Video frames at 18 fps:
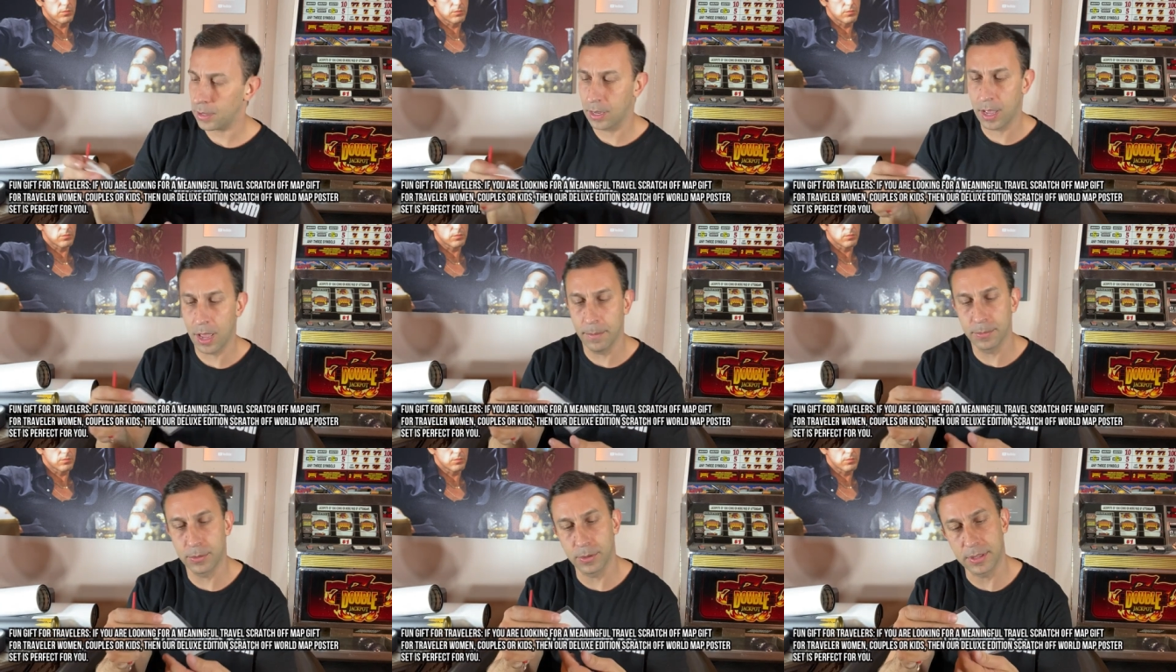
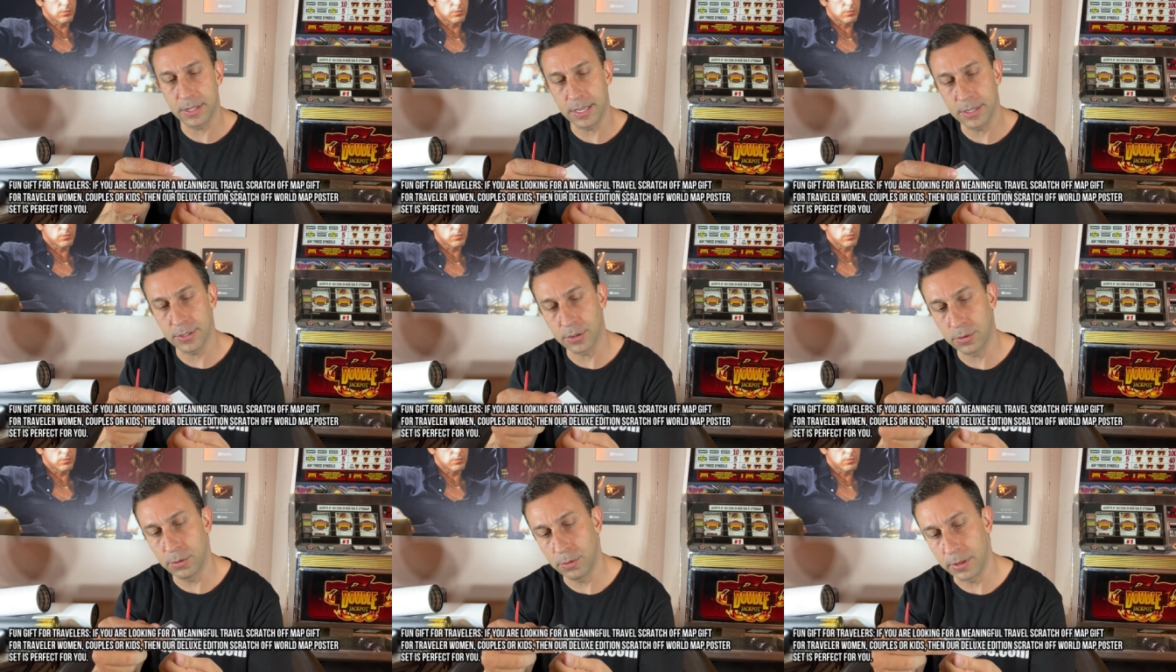comes with
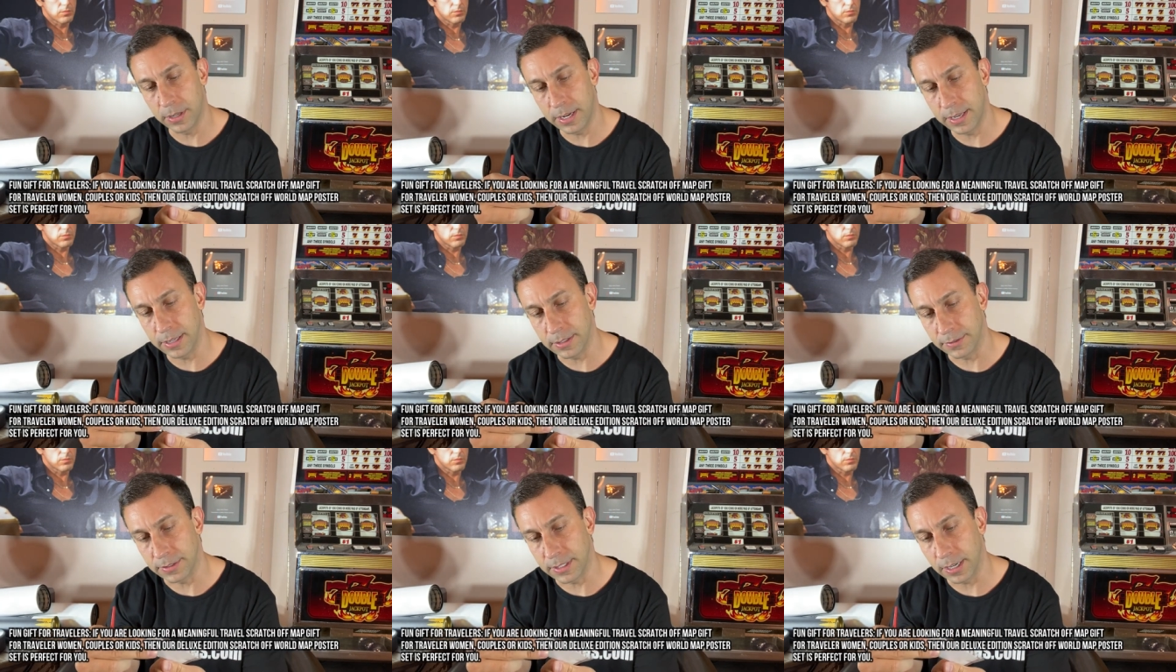these cool
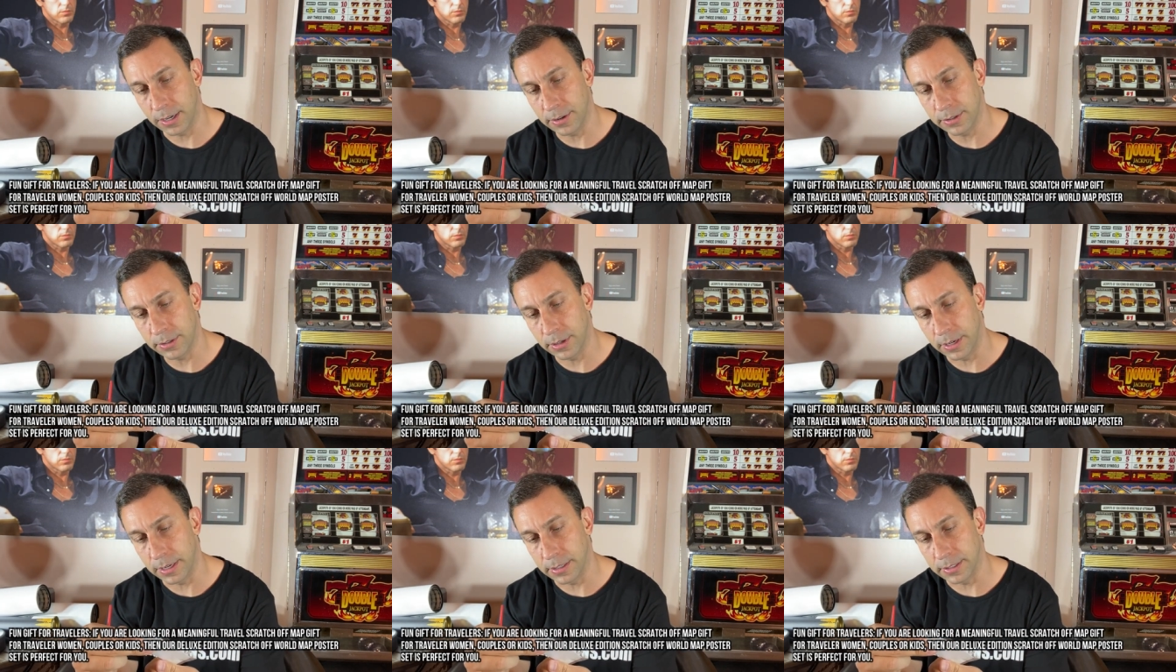adhesive
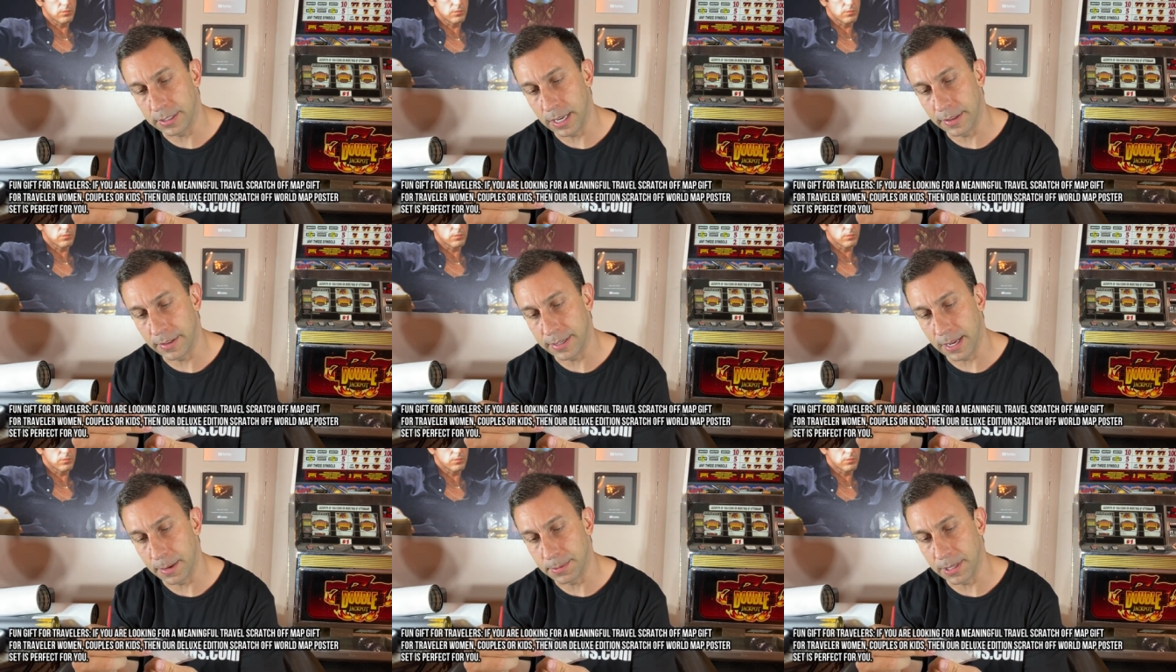stickers so you can say
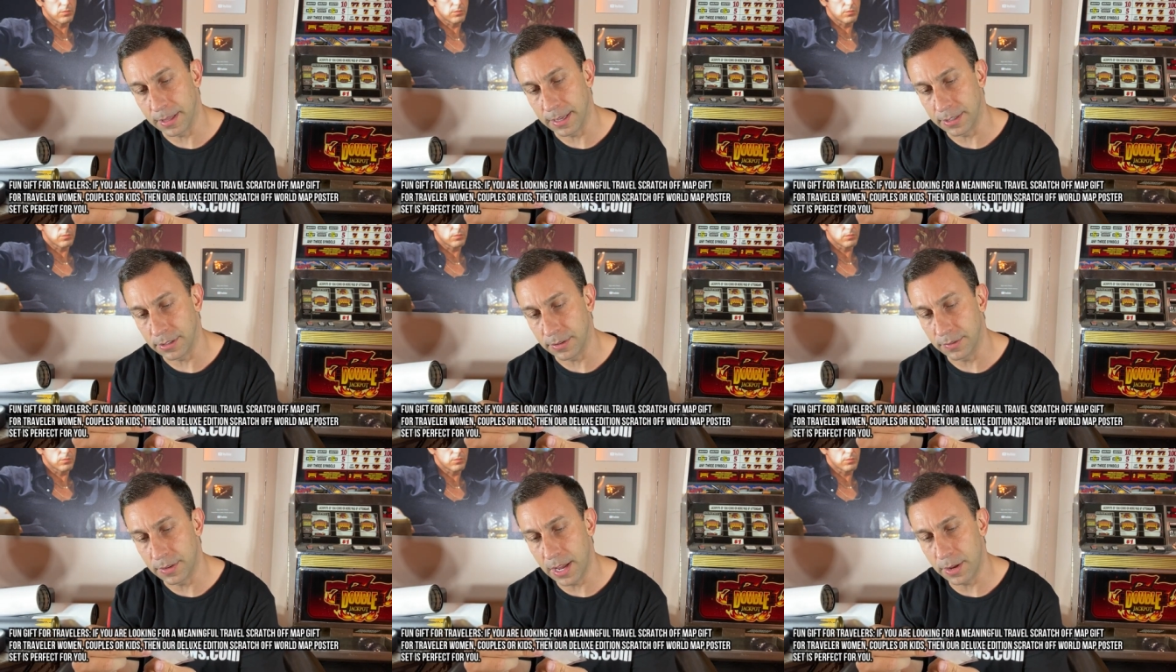the types of
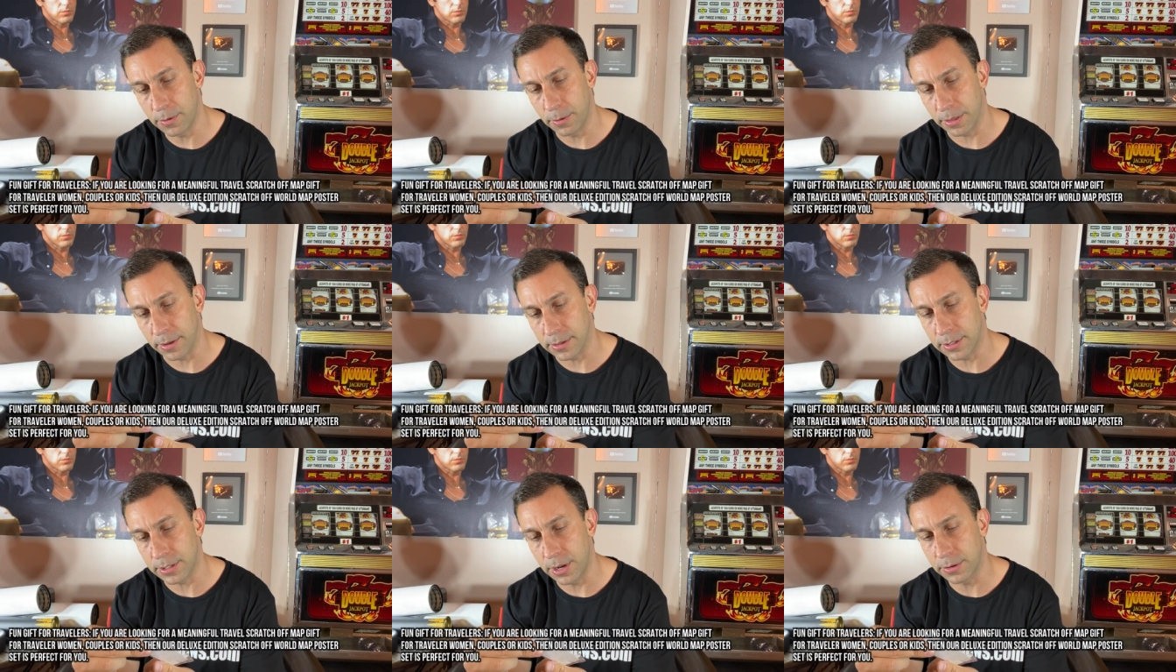things you've done,
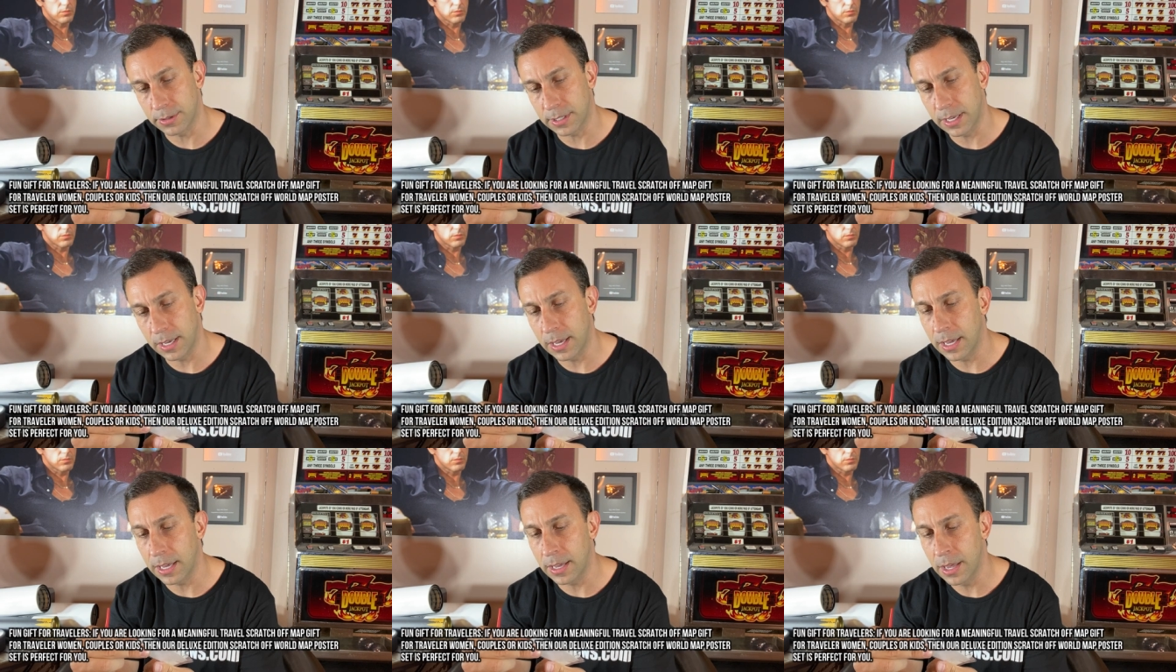whether it's snow
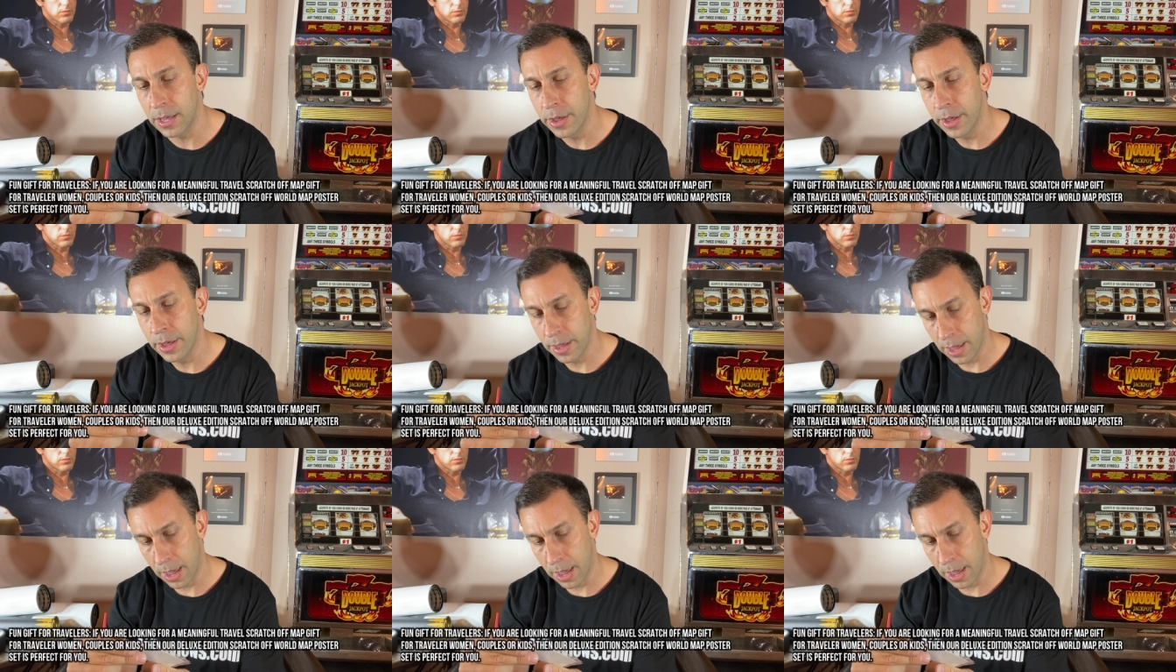skiing,